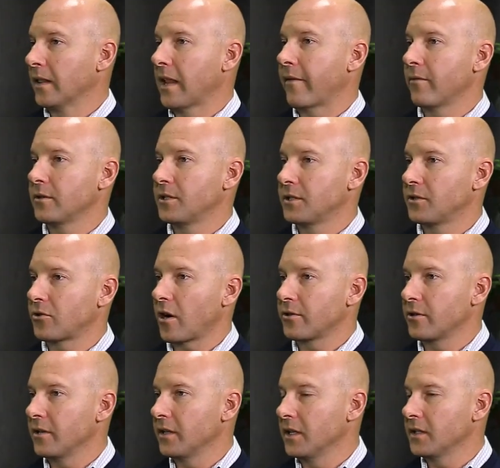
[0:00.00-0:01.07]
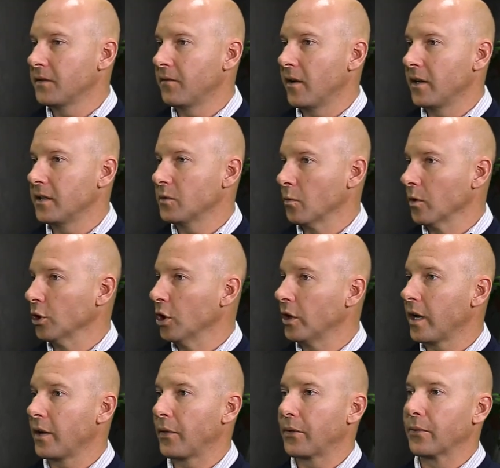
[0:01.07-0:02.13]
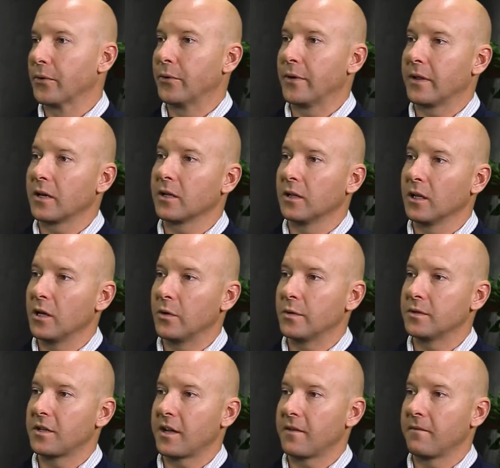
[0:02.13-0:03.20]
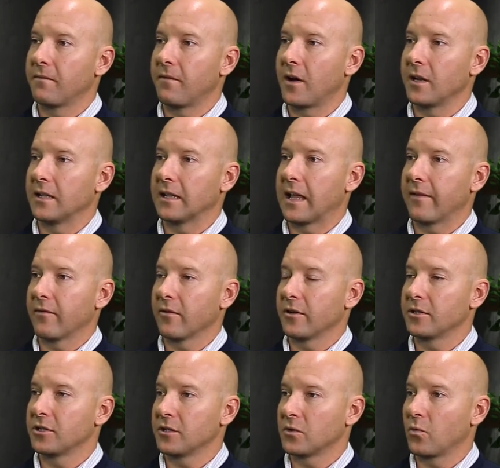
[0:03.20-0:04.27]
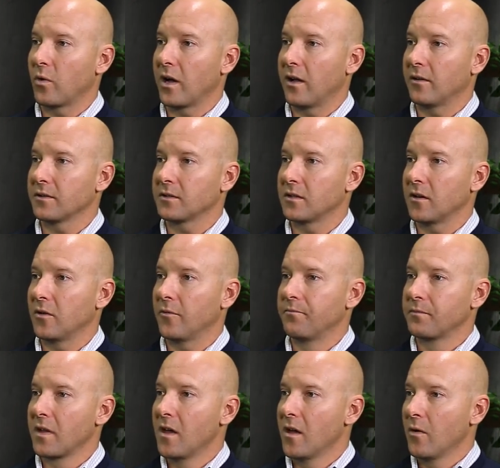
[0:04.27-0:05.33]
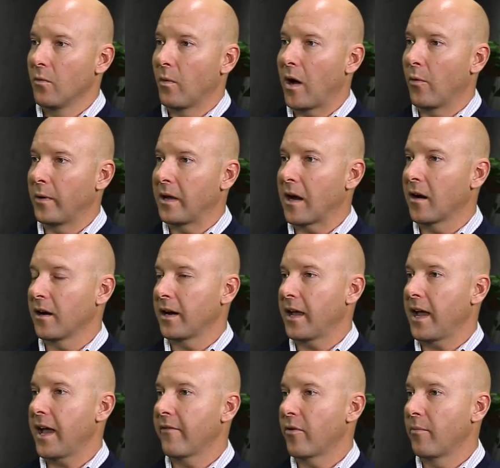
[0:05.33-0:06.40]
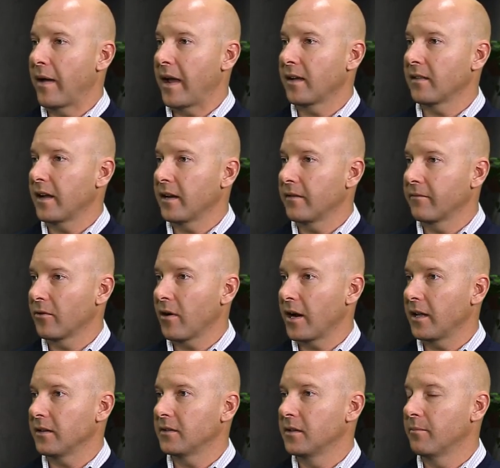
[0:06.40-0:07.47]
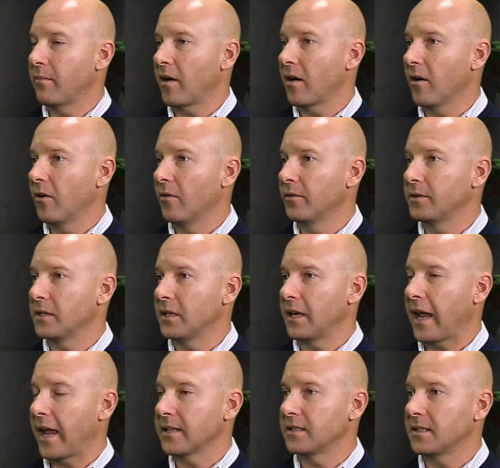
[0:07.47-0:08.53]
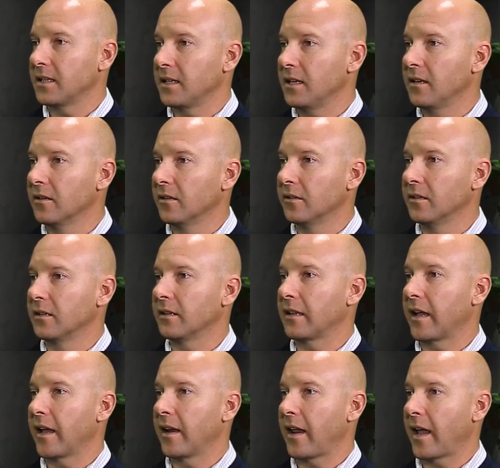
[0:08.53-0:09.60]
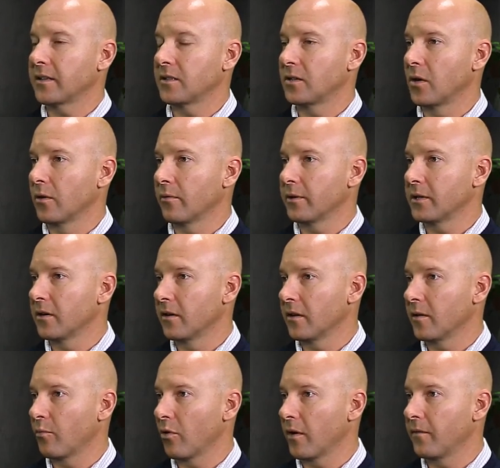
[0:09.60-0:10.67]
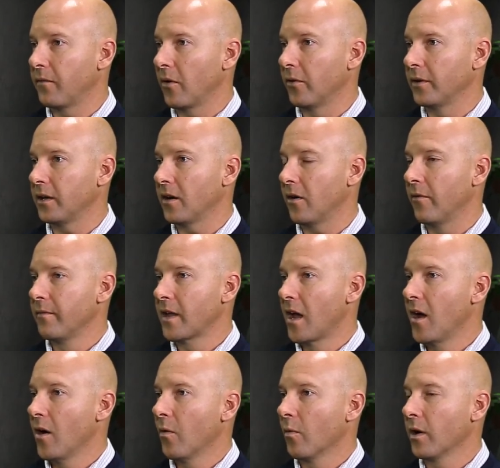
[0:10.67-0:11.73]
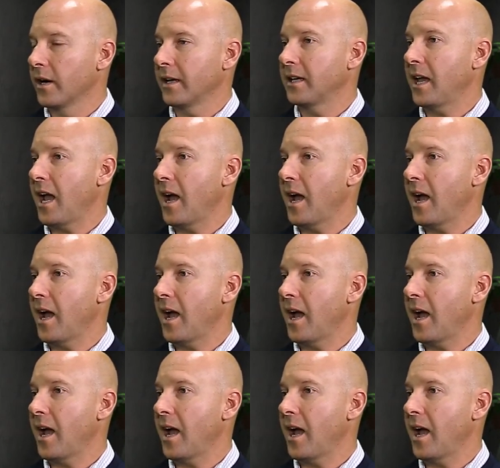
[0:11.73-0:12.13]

the leverage is structured in this fund is we're looking through to the closed-end fund leverage as well. So while we are going to have a bank line of credit to borrow to enhance the yield and enhance the total return of the portfolio, we're going to